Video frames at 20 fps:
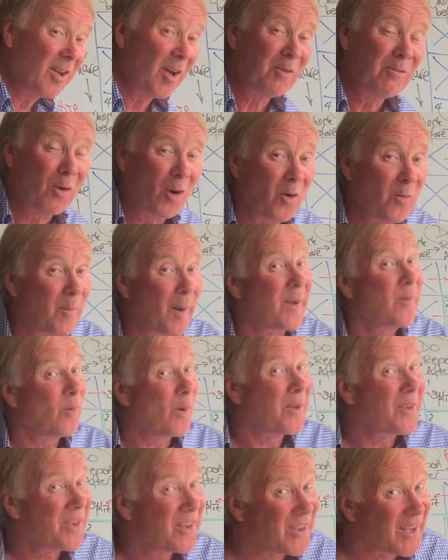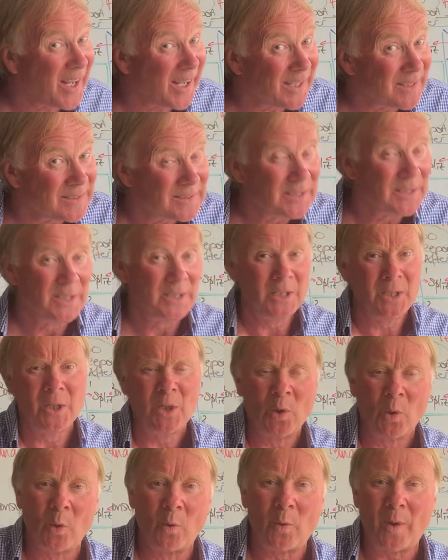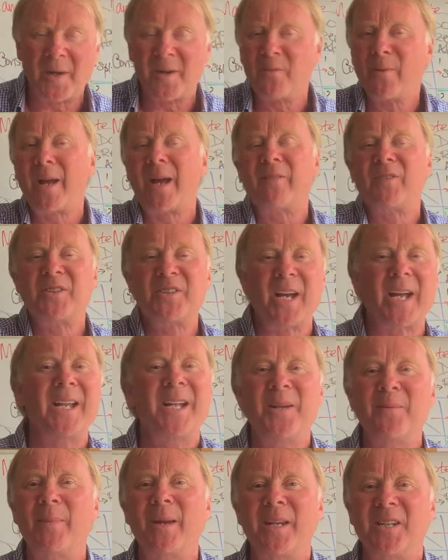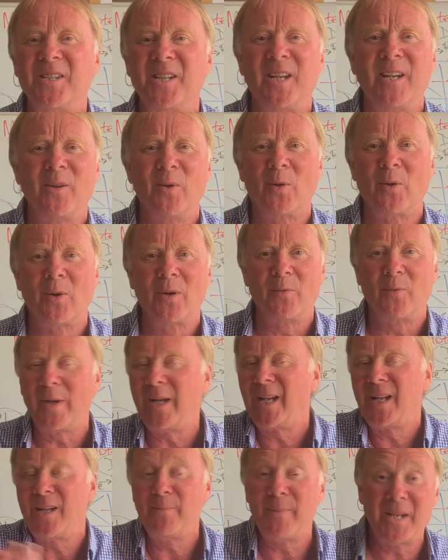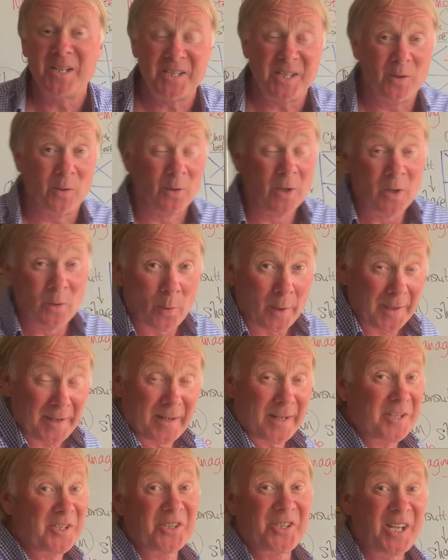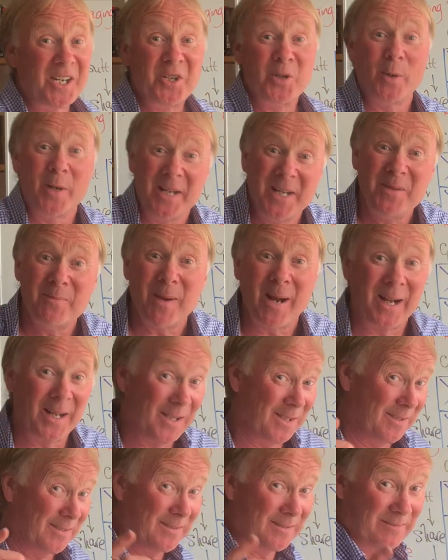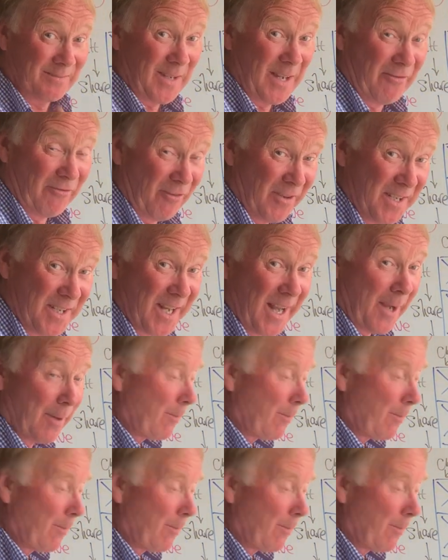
go wrong by one thing. Or why don't we have a daily meeting or a weekly meeting? Or why don't I just send you an email every day